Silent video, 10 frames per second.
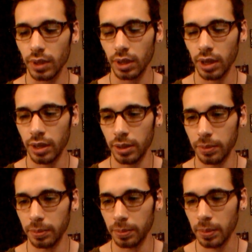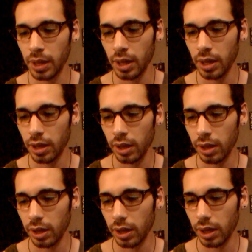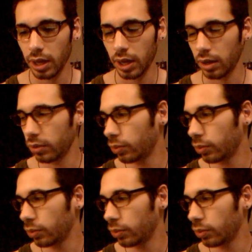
And